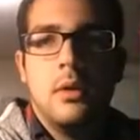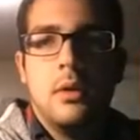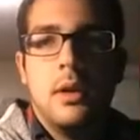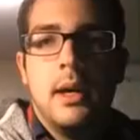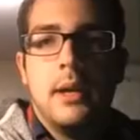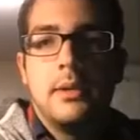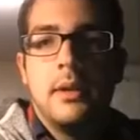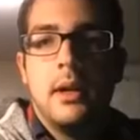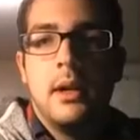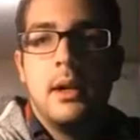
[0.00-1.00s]
That's,
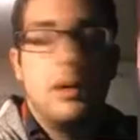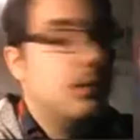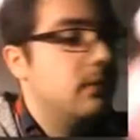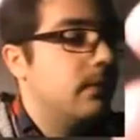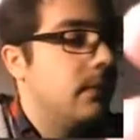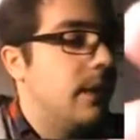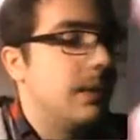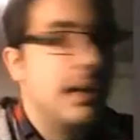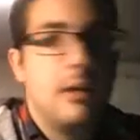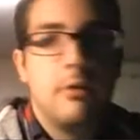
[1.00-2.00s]
how
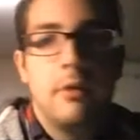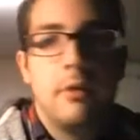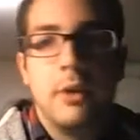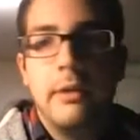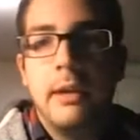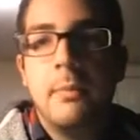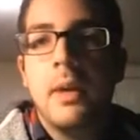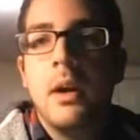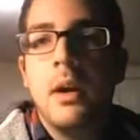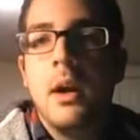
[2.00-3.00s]
about that, foil rare.
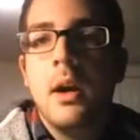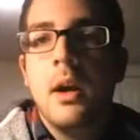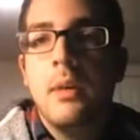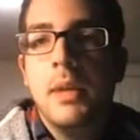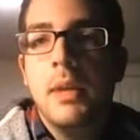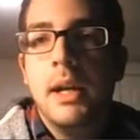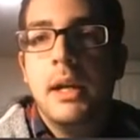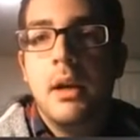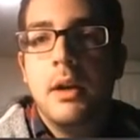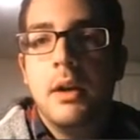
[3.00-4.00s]

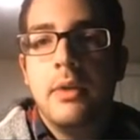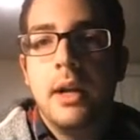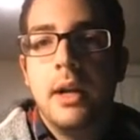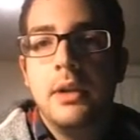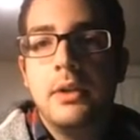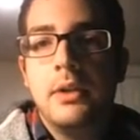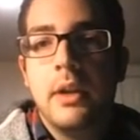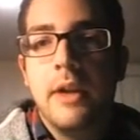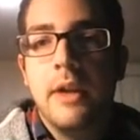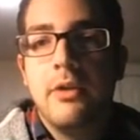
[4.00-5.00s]
Midnight Entourage,
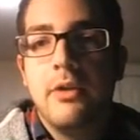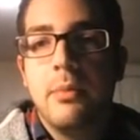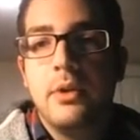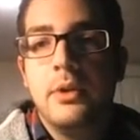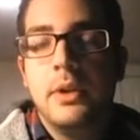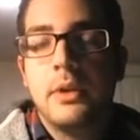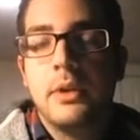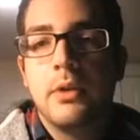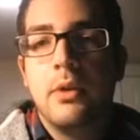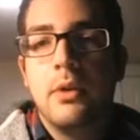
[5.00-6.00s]
other Aetherborns you
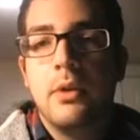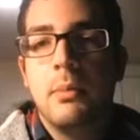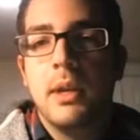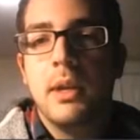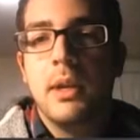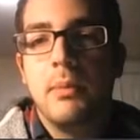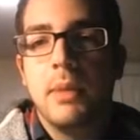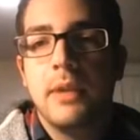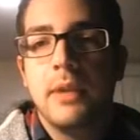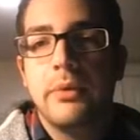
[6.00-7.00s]
control get
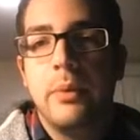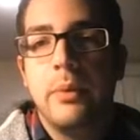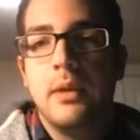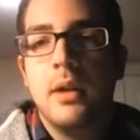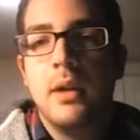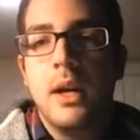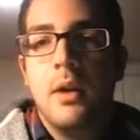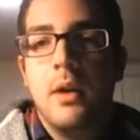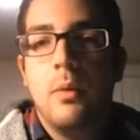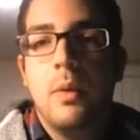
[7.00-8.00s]
+1/+1.
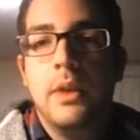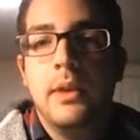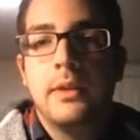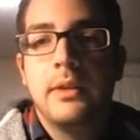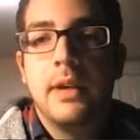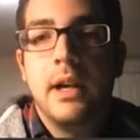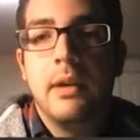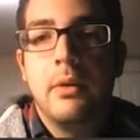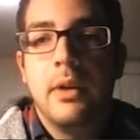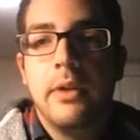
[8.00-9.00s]
When this guy
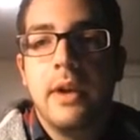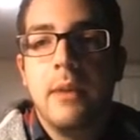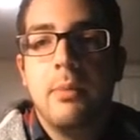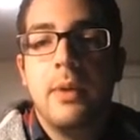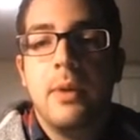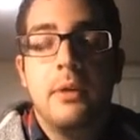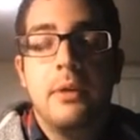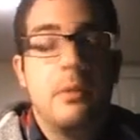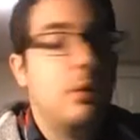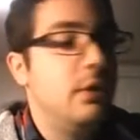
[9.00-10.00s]
or another
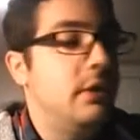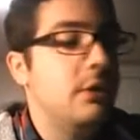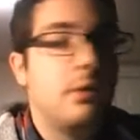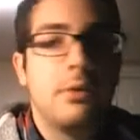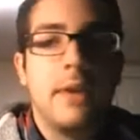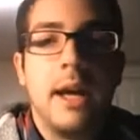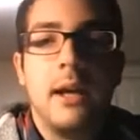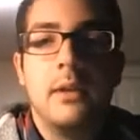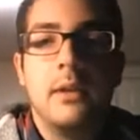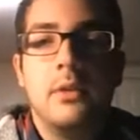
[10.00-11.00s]
Aetherborn you control
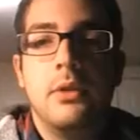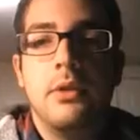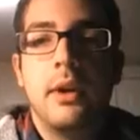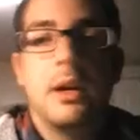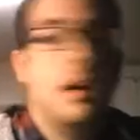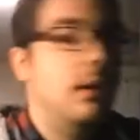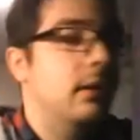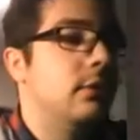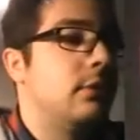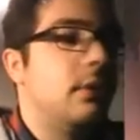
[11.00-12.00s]
dies, you draw a card
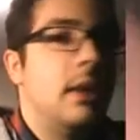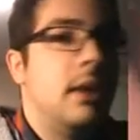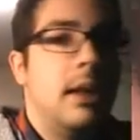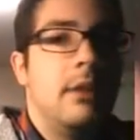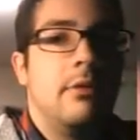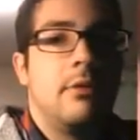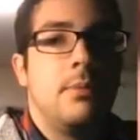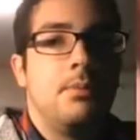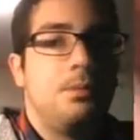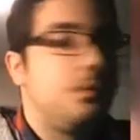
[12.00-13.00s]
and lose 1 life.
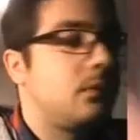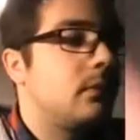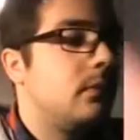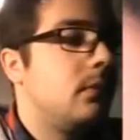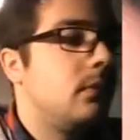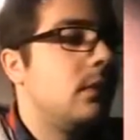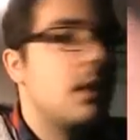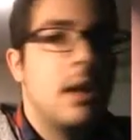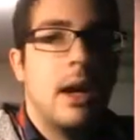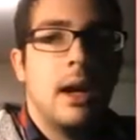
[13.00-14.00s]

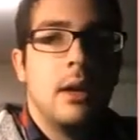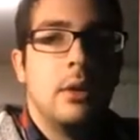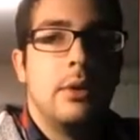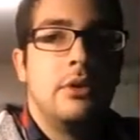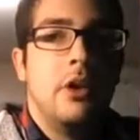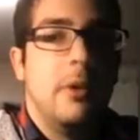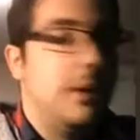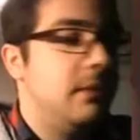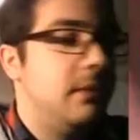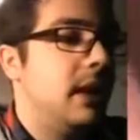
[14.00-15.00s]
Lords are
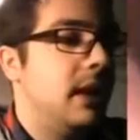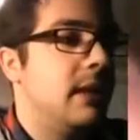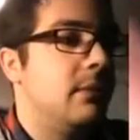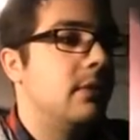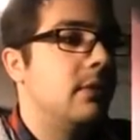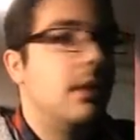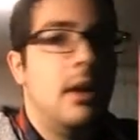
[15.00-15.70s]
always playable.